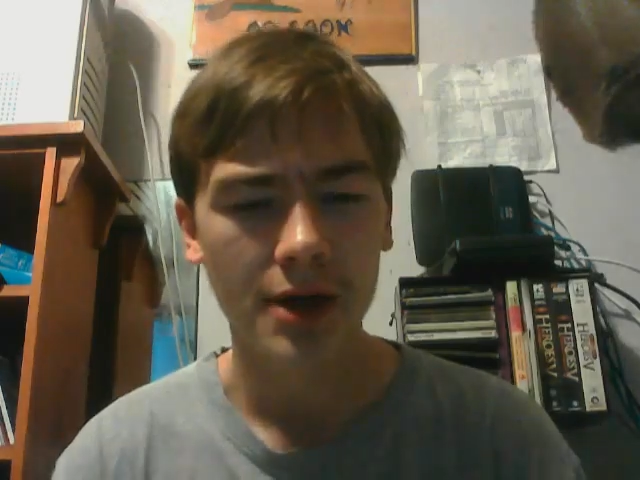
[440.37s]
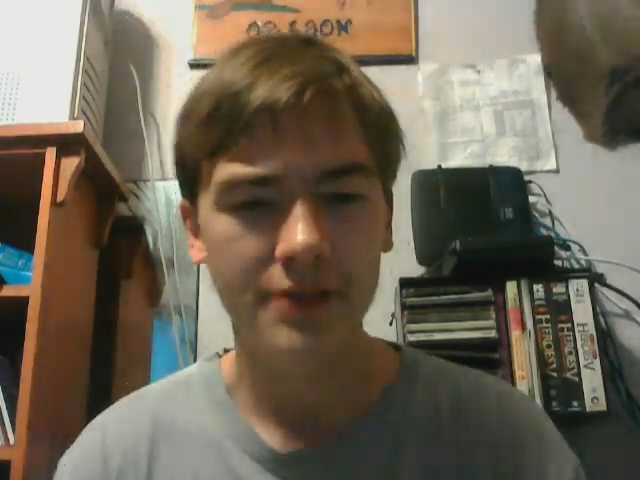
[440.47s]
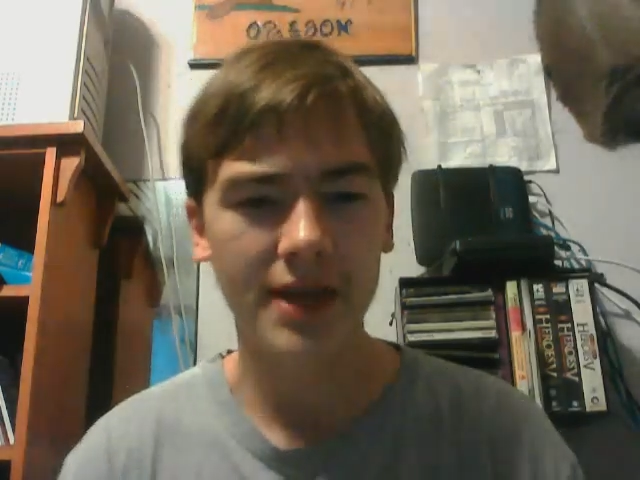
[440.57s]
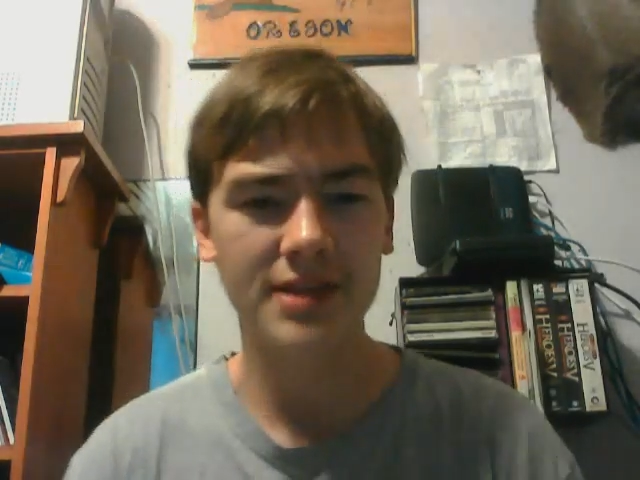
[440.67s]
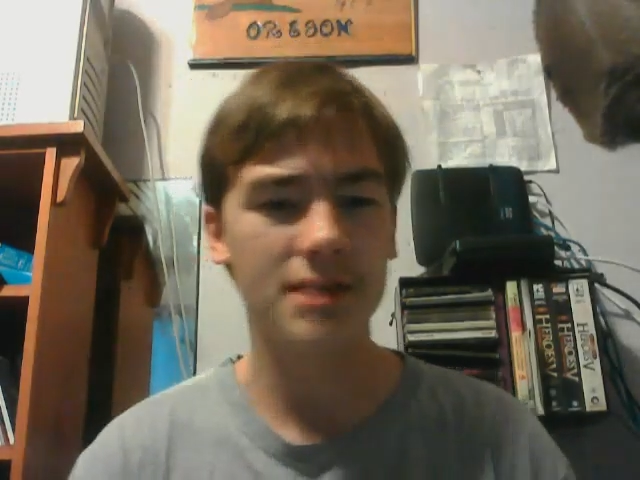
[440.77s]

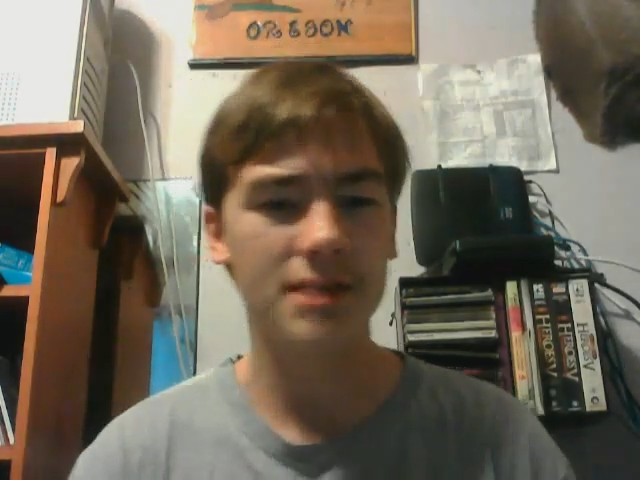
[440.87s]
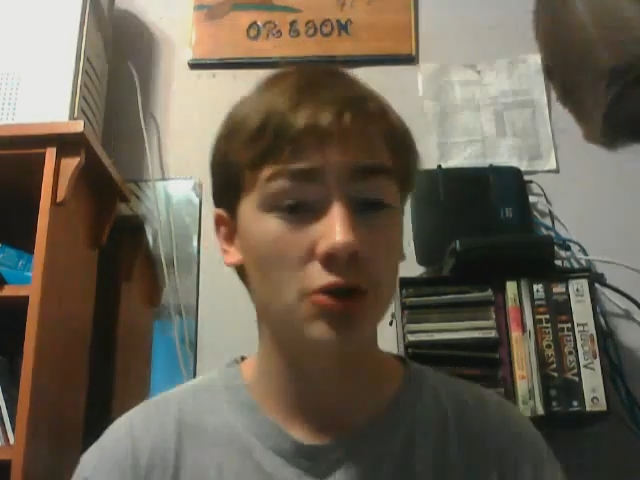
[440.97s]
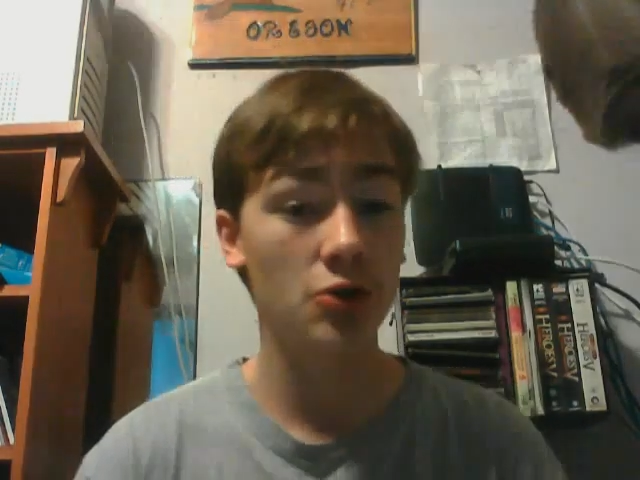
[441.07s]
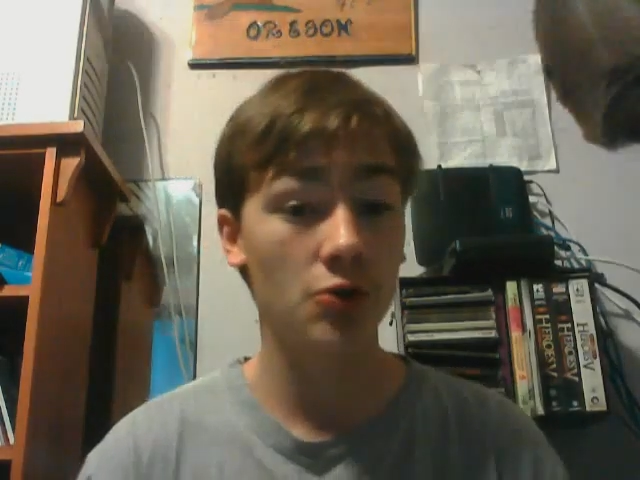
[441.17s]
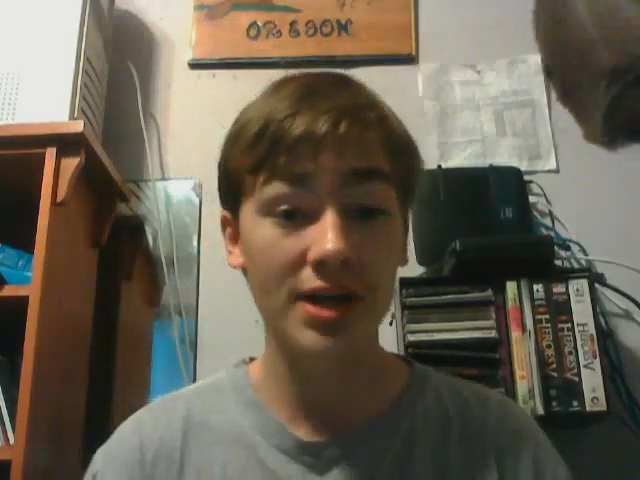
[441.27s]
than
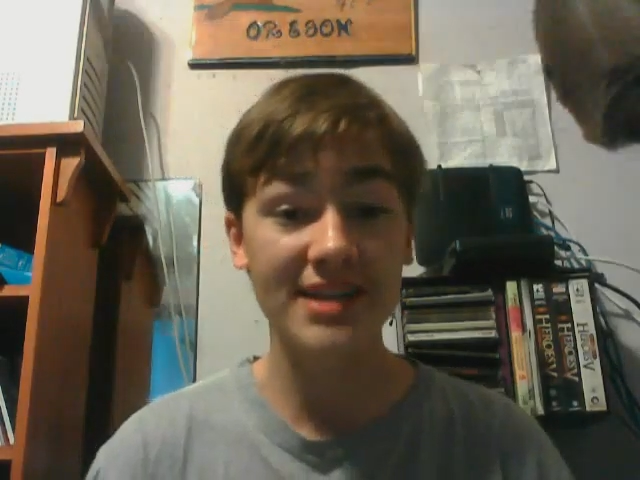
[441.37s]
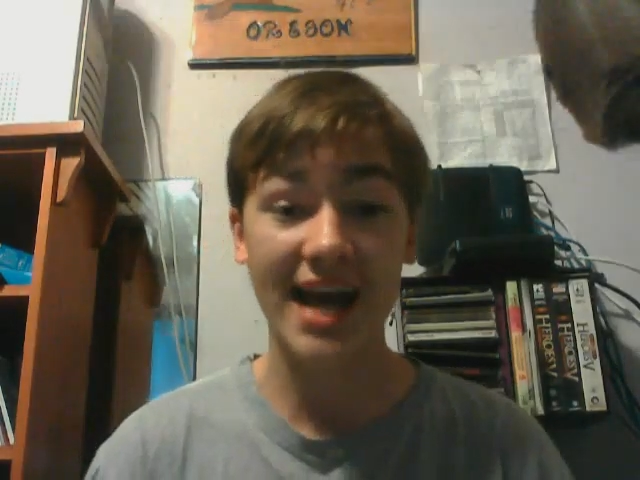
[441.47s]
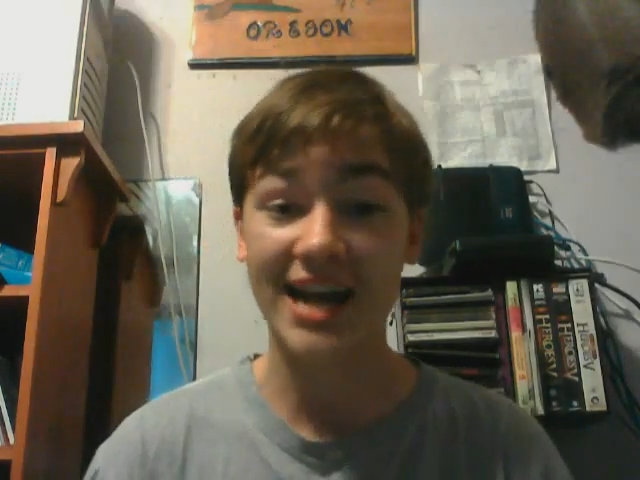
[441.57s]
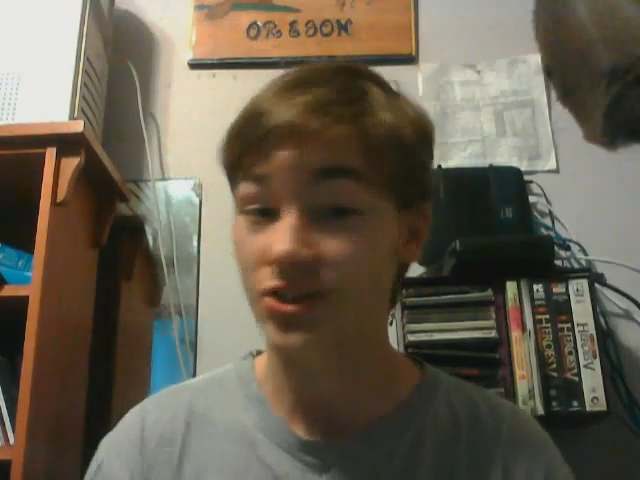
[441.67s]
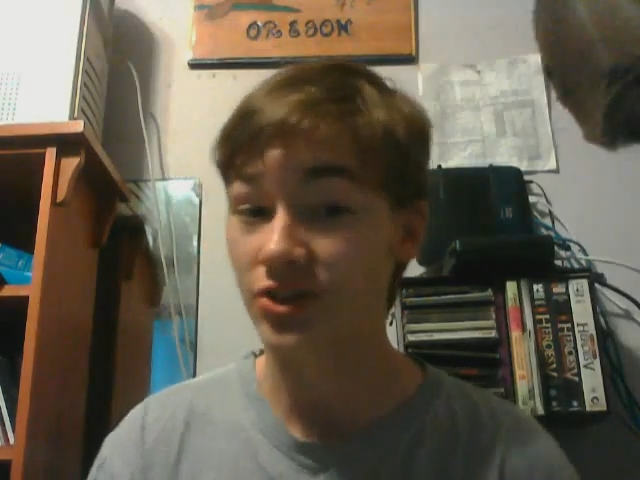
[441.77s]
someone who is
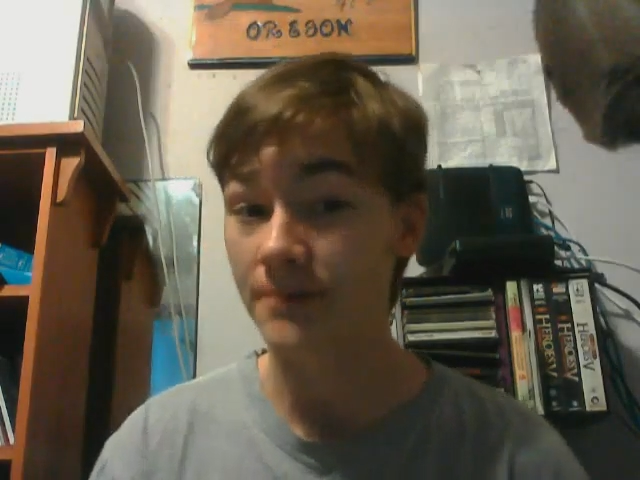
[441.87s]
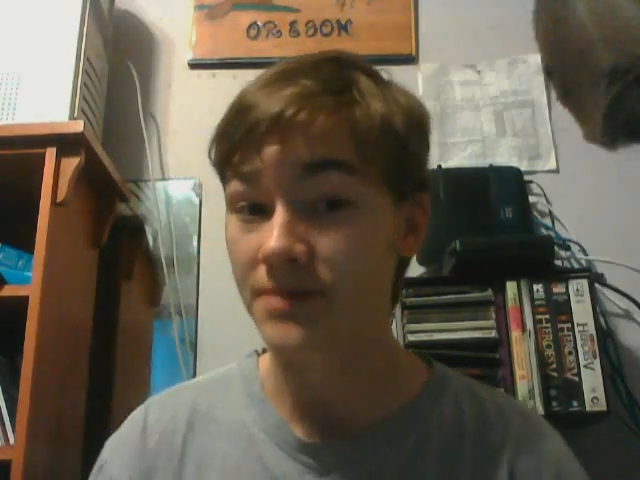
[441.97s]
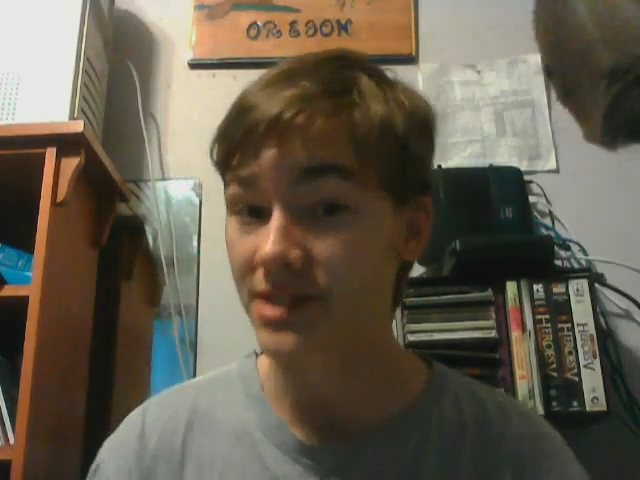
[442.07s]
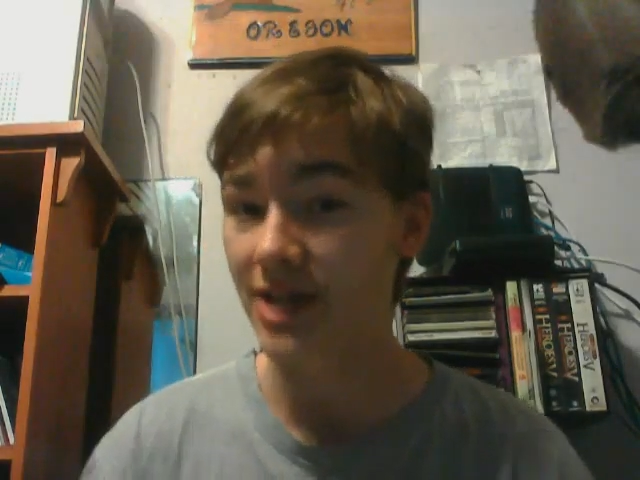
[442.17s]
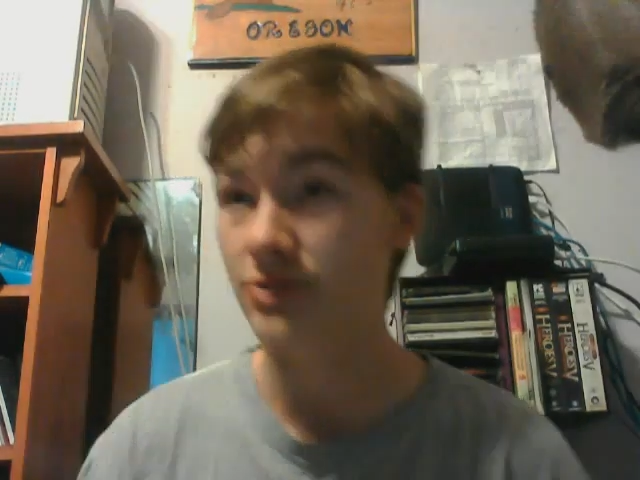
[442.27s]
actually
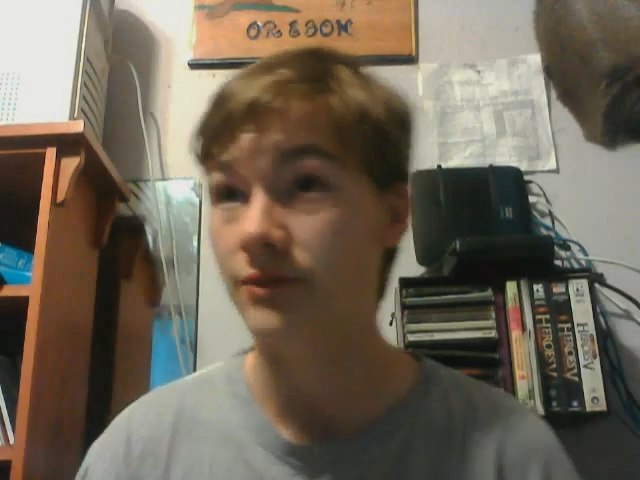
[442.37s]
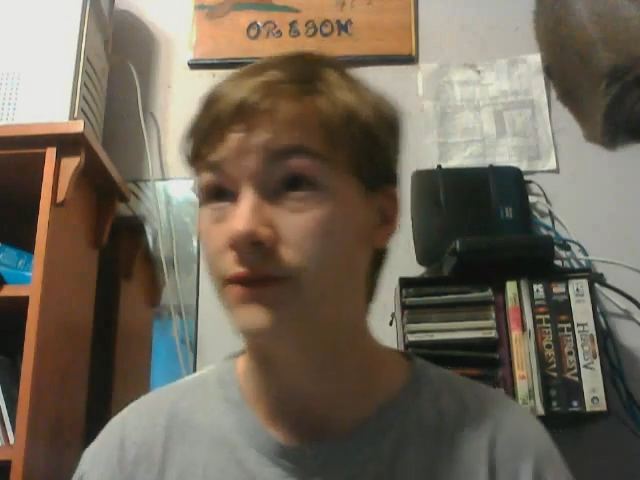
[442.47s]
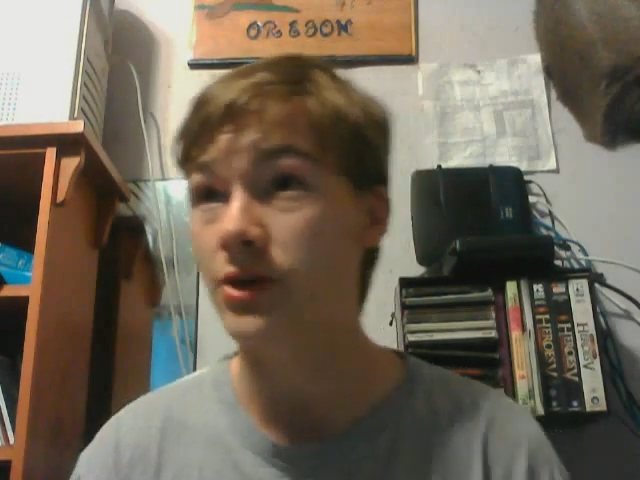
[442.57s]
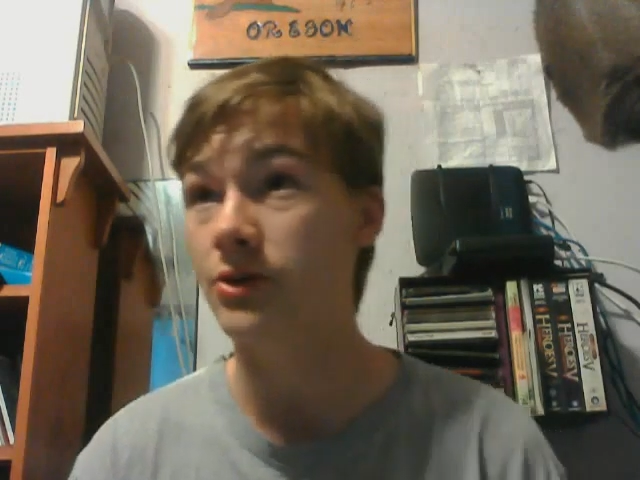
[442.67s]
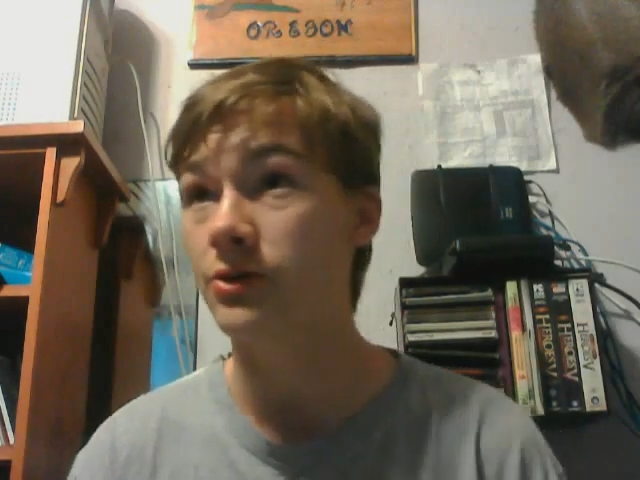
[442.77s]
obsessed
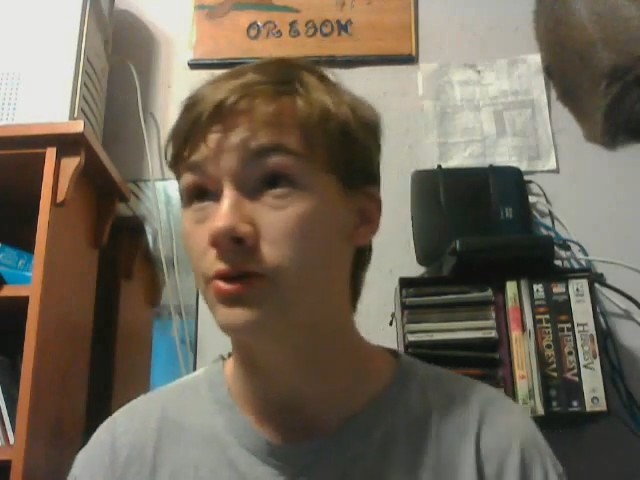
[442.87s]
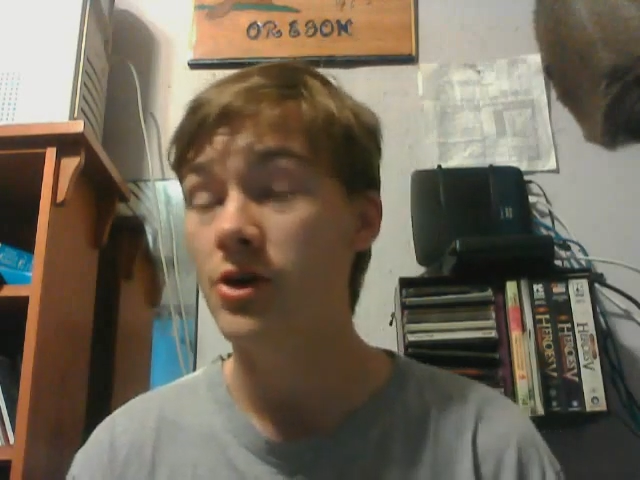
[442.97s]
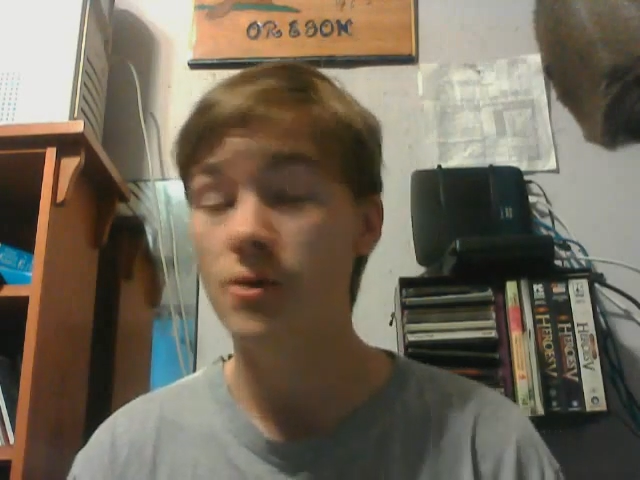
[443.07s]
with you,